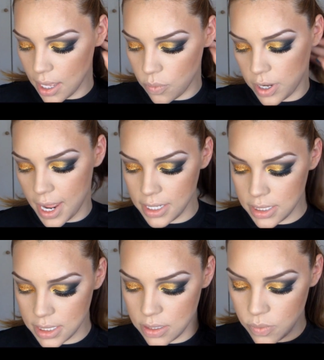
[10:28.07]
And what I
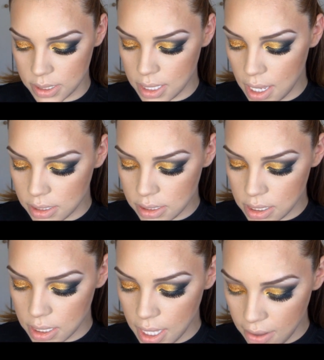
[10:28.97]
did was I
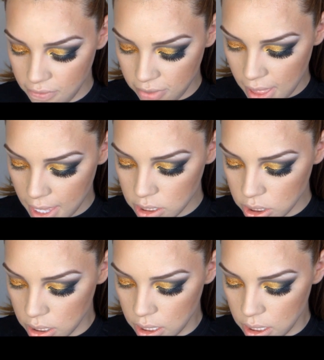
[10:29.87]
took a flat